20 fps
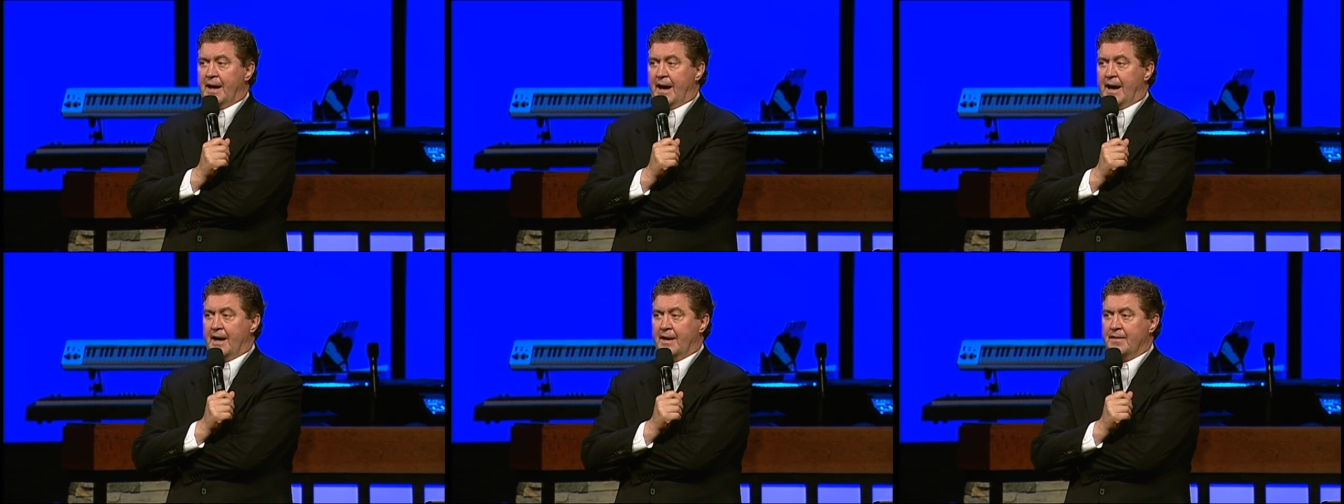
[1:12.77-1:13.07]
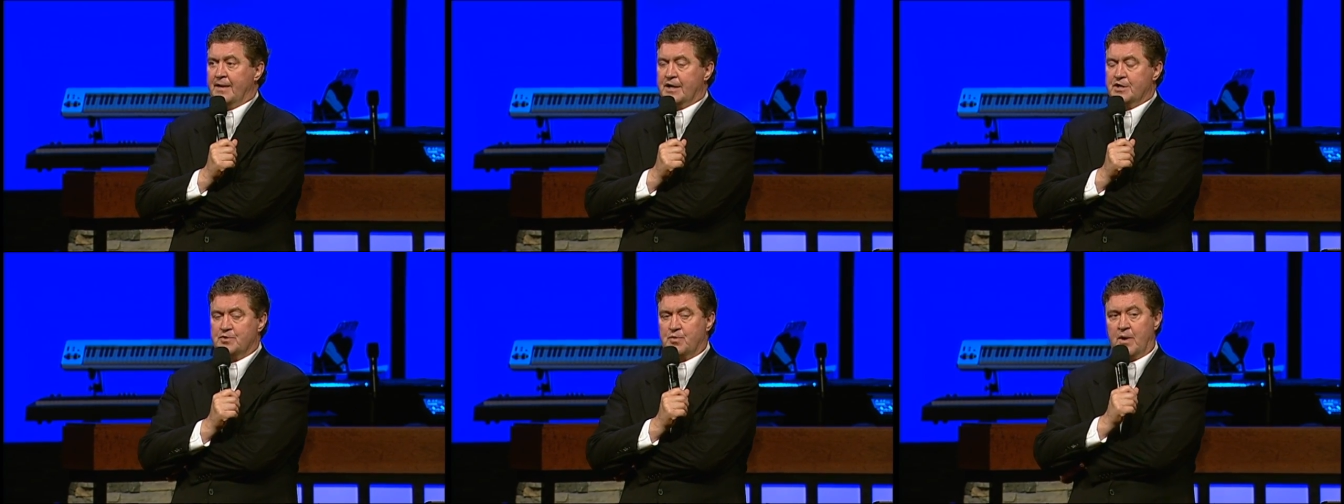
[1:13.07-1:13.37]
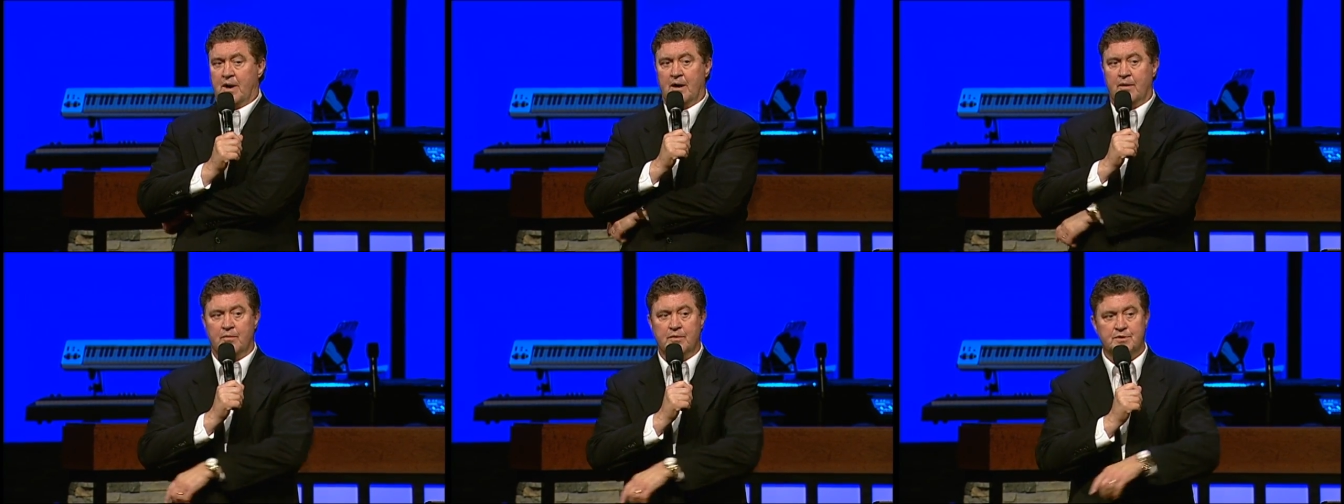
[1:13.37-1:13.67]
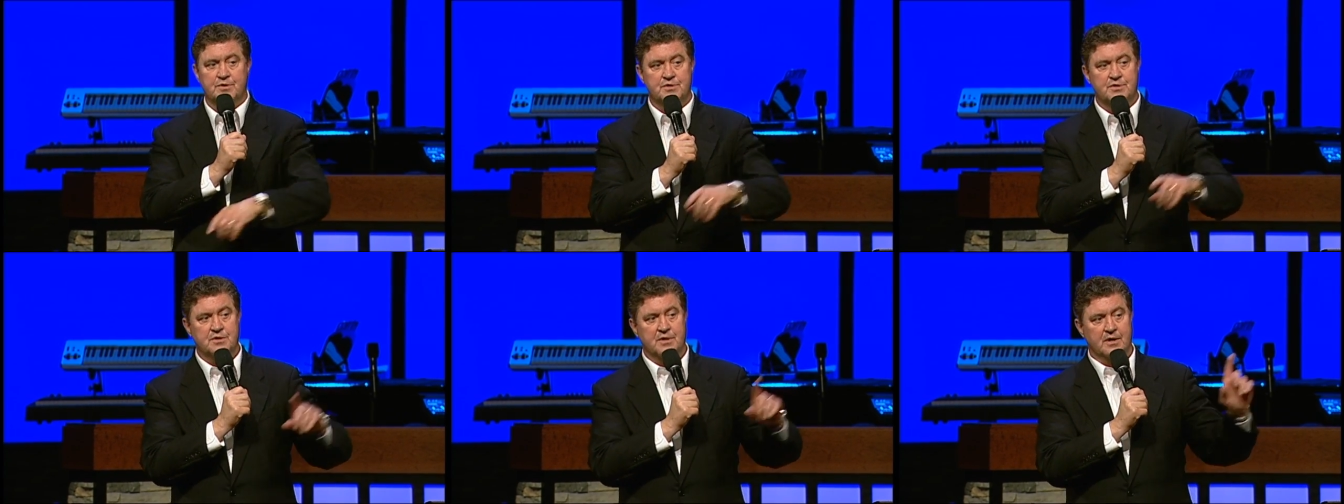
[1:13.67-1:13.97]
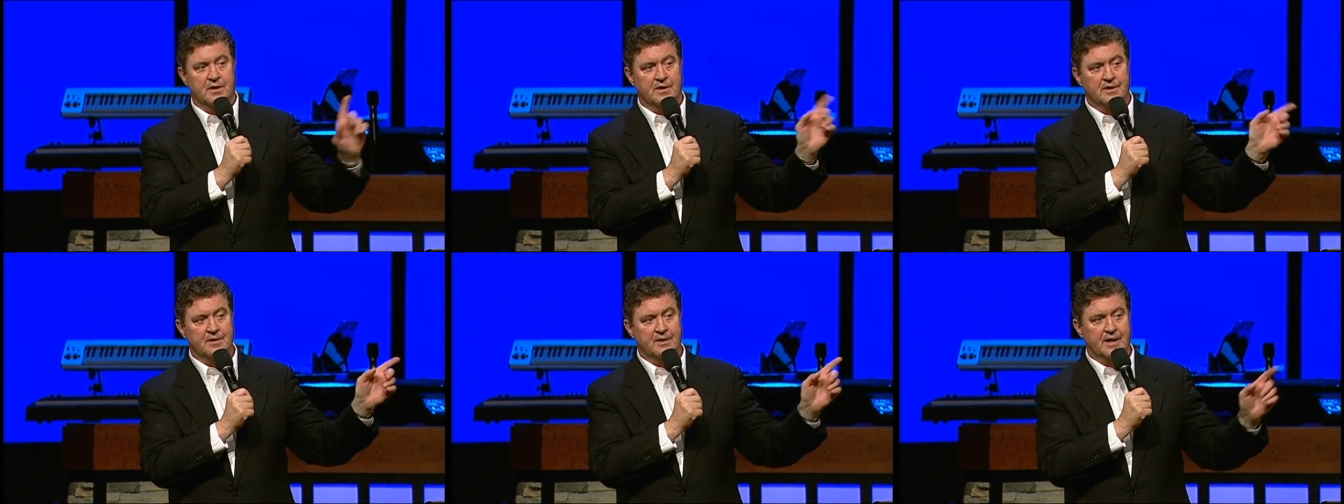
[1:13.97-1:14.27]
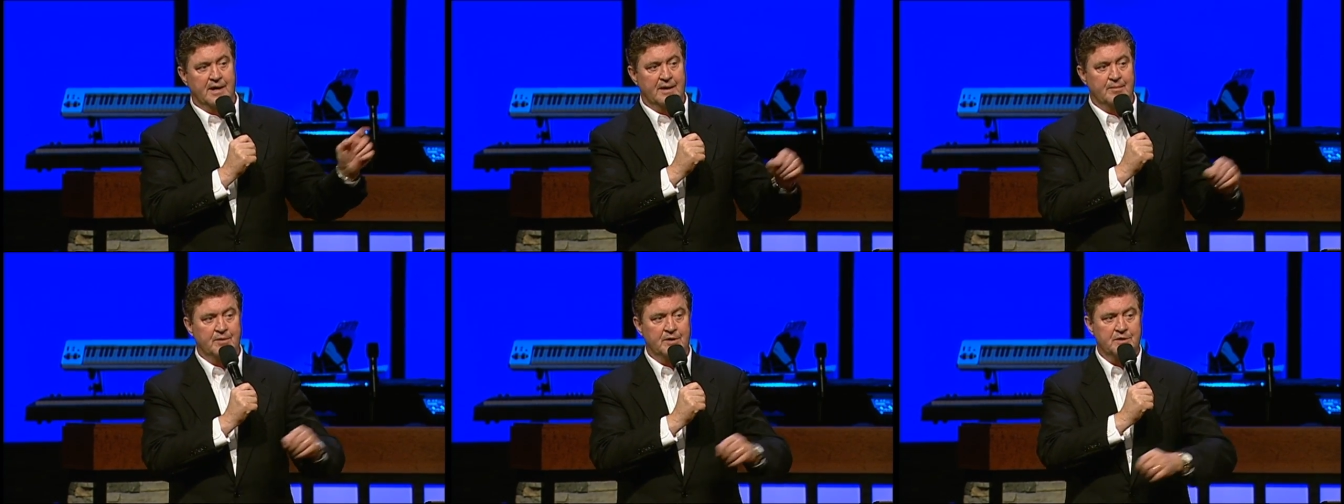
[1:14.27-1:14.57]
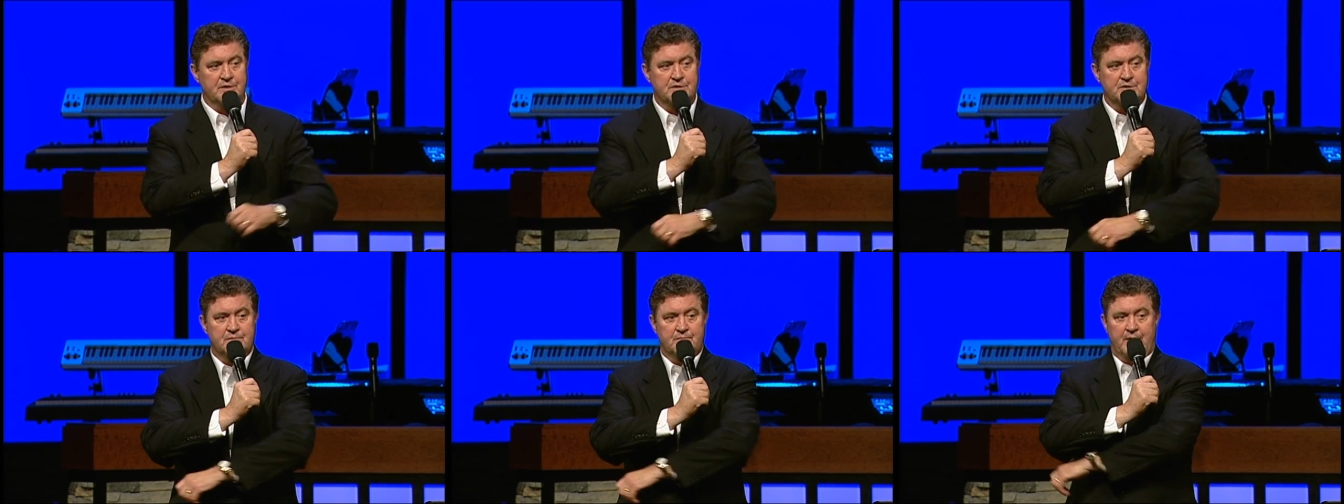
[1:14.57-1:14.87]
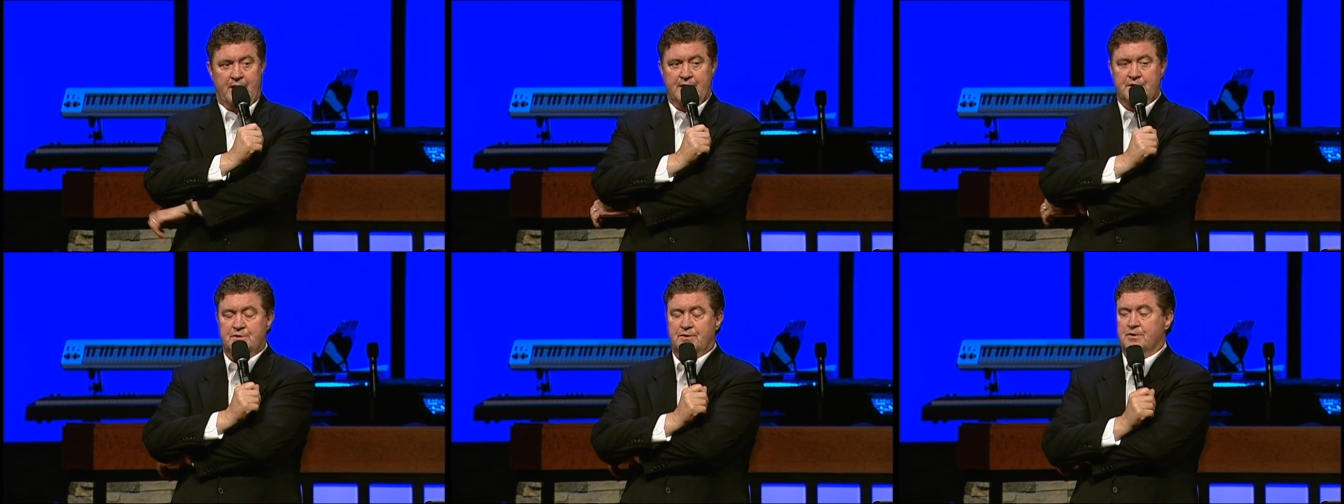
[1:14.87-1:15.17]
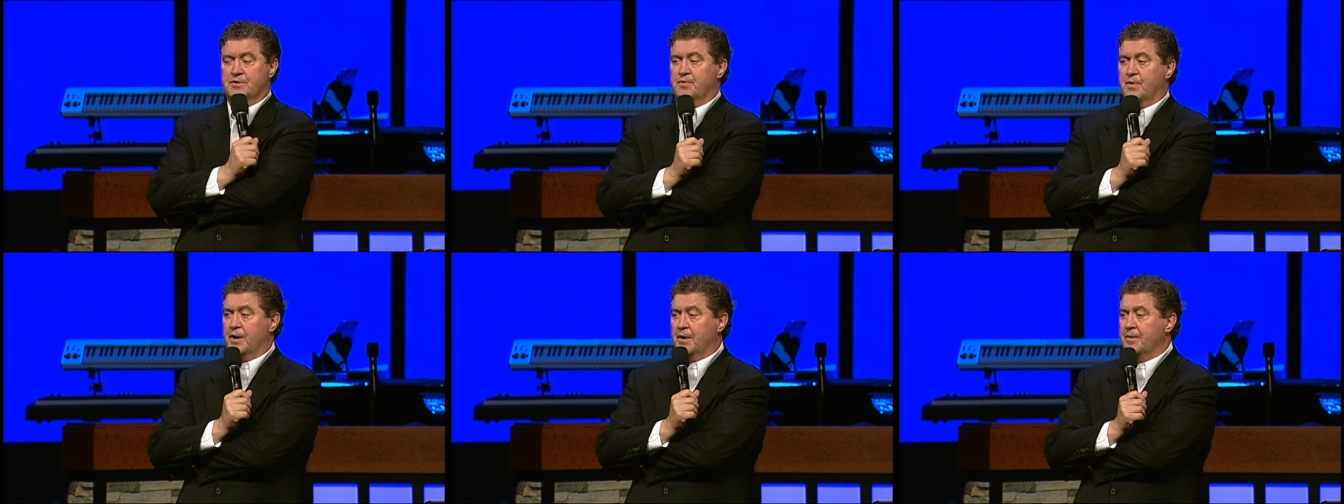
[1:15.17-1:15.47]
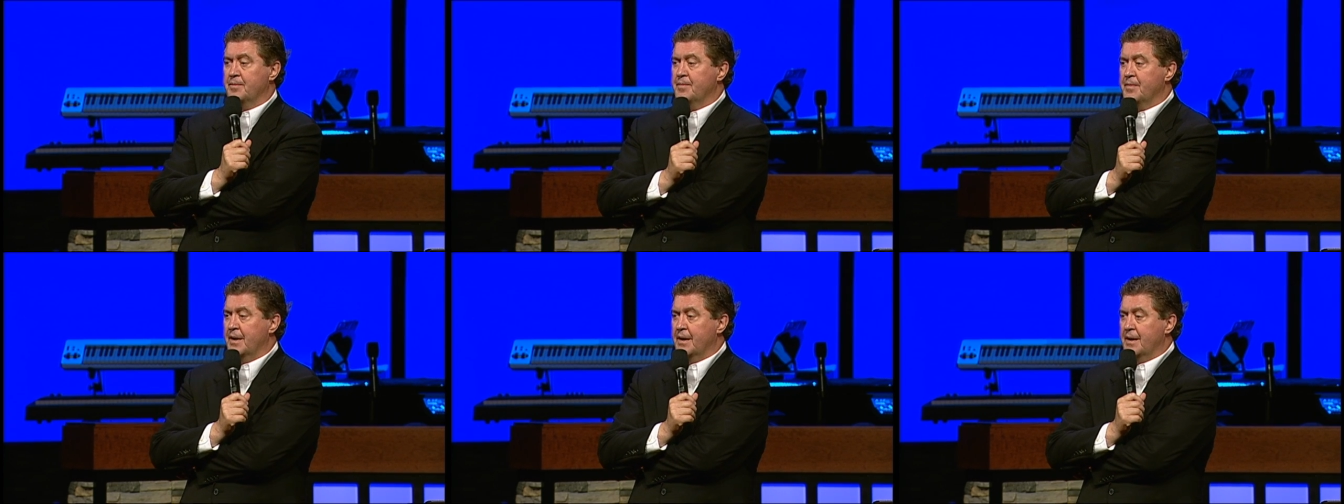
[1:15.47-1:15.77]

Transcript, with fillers: And that's where I was uh, Amy's pastor as well.